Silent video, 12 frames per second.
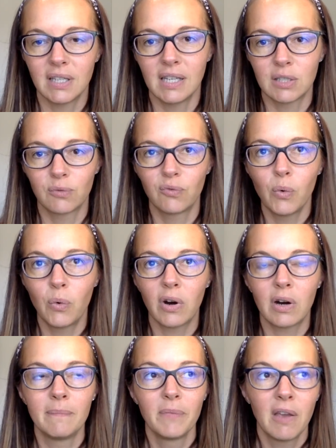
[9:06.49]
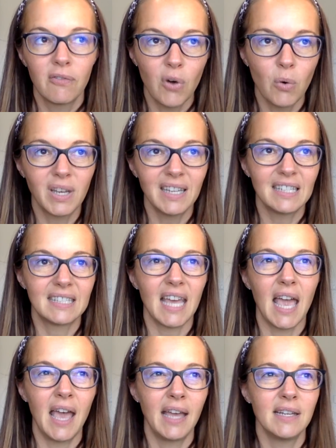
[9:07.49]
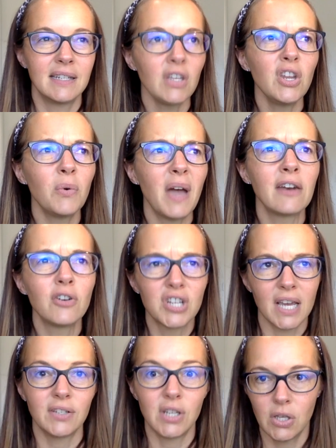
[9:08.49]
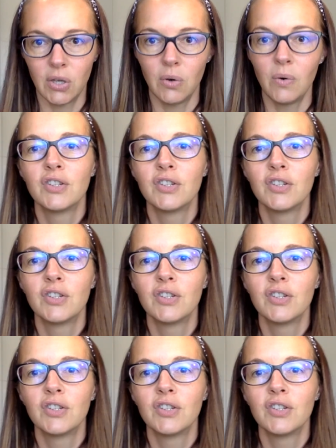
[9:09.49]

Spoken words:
It's for focus and, energizing you.